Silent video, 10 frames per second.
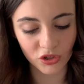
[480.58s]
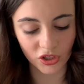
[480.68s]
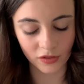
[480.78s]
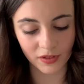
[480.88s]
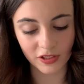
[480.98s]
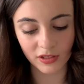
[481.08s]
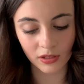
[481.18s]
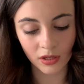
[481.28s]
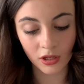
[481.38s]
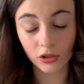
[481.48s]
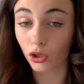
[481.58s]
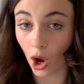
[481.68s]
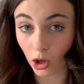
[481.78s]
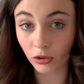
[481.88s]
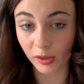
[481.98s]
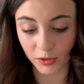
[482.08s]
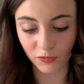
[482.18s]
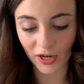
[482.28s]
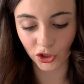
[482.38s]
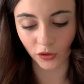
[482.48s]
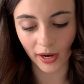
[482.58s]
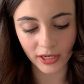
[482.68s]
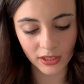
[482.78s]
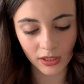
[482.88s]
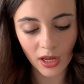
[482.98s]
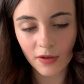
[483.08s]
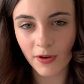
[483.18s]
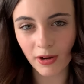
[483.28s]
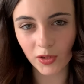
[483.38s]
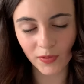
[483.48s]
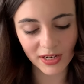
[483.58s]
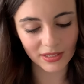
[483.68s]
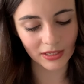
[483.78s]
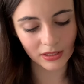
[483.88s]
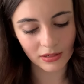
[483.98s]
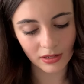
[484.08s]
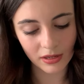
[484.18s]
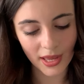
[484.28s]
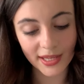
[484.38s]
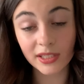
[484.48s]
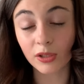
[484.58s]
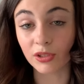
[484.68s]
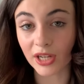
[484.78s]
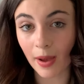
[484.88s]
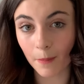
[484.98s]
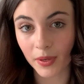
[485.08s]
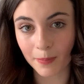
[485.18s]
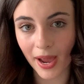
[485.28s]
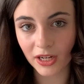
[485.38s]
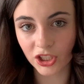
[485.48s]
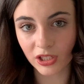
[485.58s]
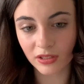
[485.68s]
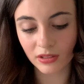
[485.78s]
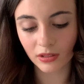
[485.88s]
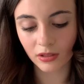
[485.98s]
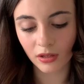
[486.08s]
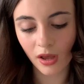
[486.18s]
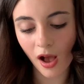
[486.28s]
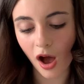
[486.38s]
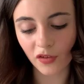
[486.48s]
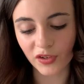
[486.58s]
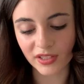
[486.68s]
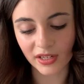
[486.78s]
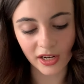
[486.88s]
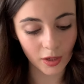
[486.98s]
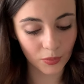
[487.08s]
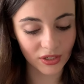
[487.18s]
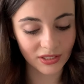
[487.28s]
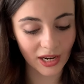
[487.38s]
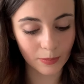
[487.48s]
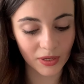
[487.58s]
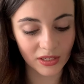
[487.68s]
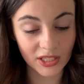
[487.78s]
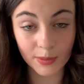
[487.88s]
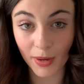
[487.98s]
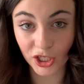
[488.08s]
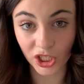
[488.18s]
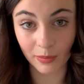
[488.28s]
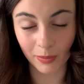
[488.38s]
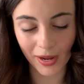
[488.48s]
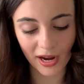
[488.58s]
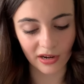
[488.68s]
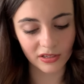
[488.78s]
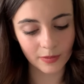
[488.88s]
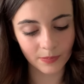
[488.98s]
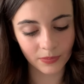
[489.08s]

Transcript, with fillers: surface. The concrete was fresh all right, very recent, still damp in patches. Obviously, her prison had been specially prepared.